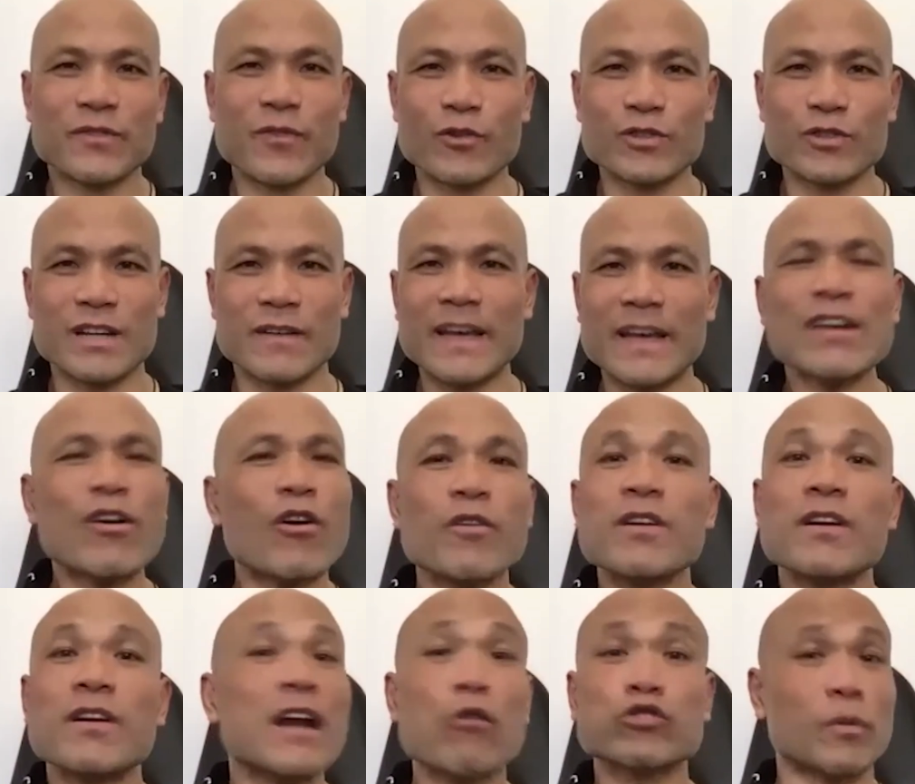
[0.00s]
stuff. He got
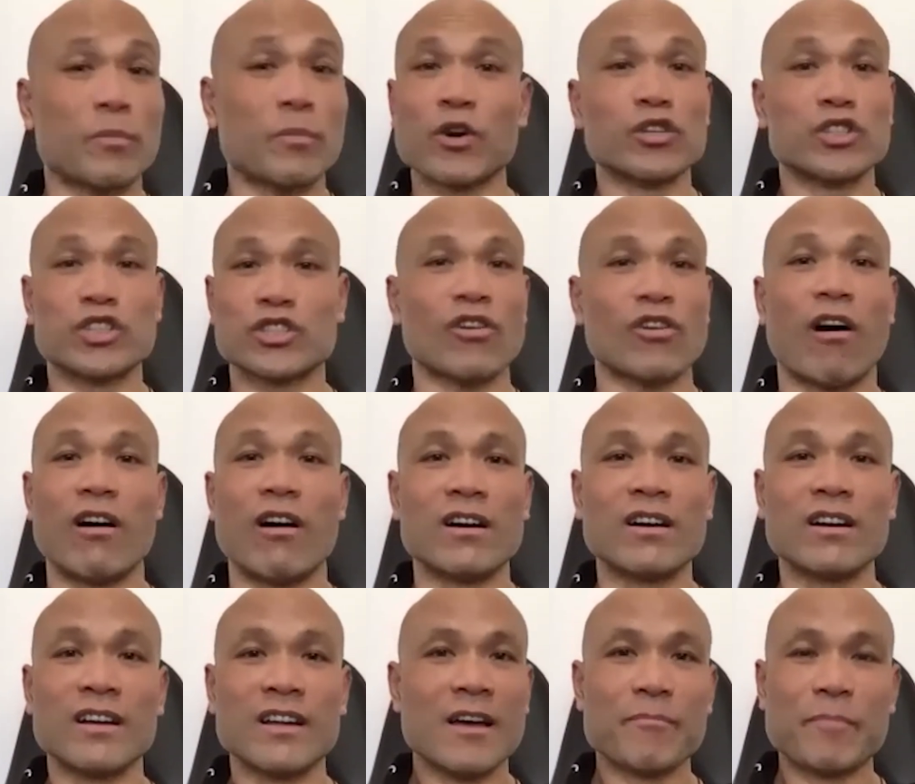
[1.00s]
loads of good songs,
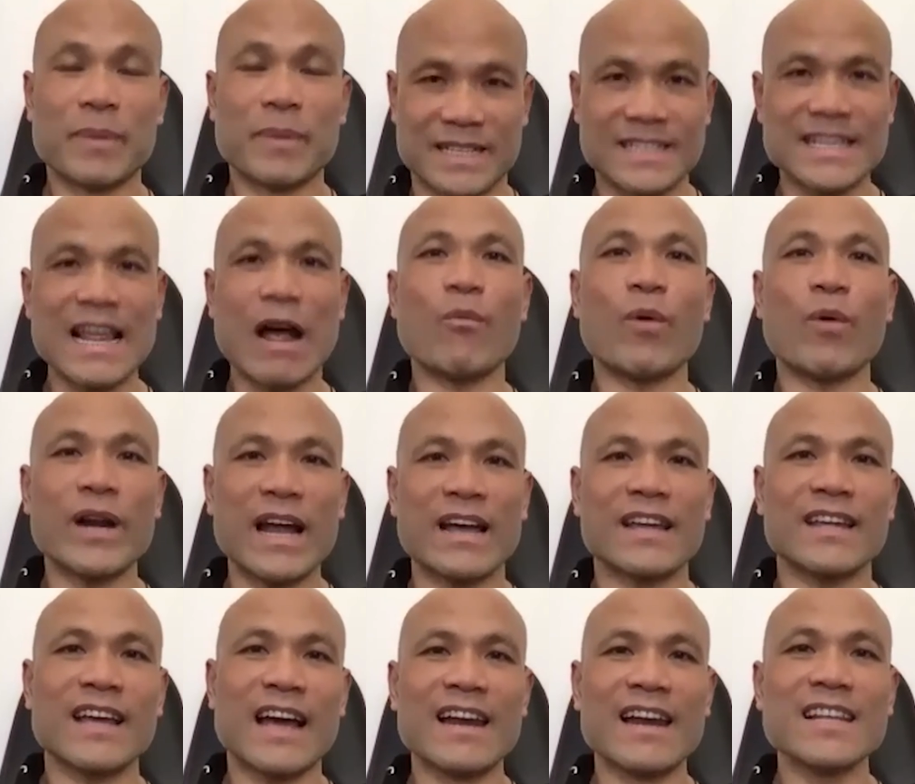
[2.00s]
but that one
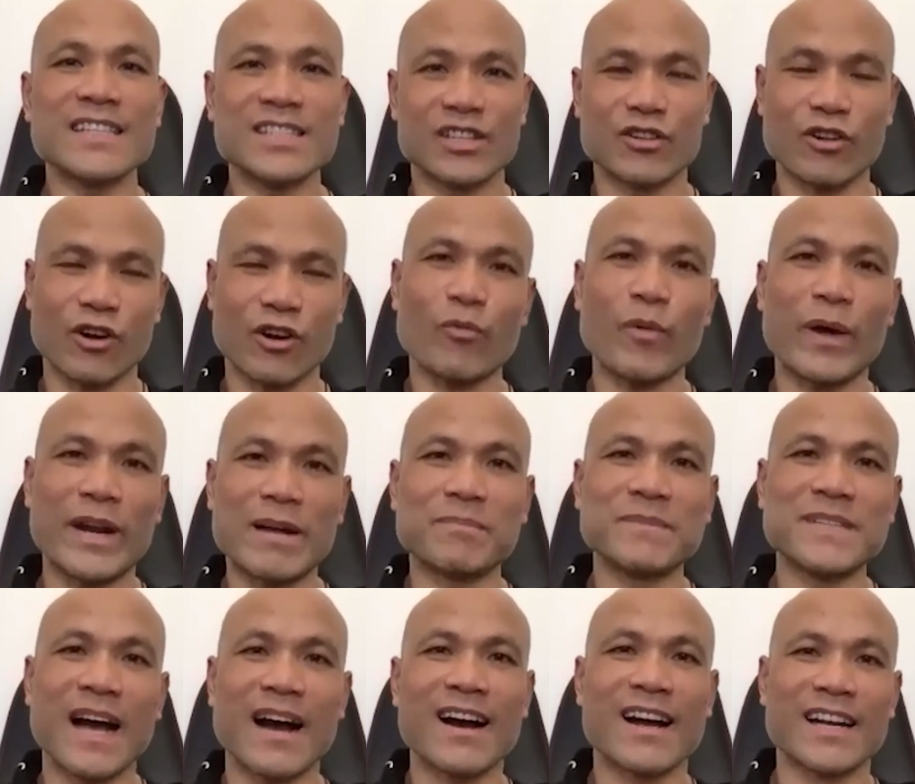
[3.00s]
I listened to a lot when I'm
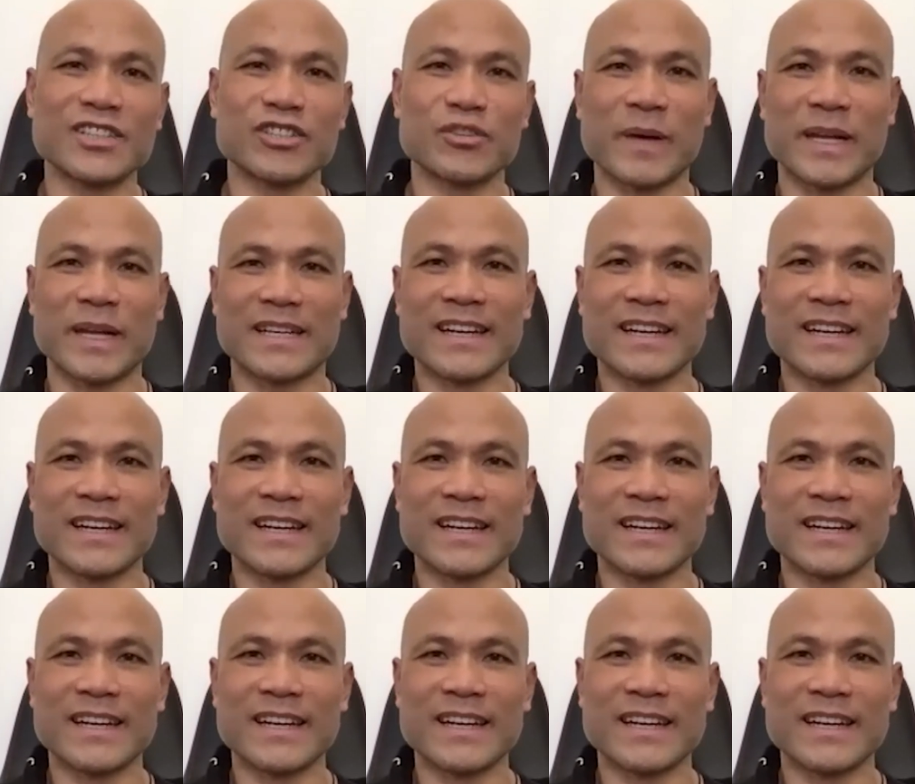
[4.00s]
younger, a little bit.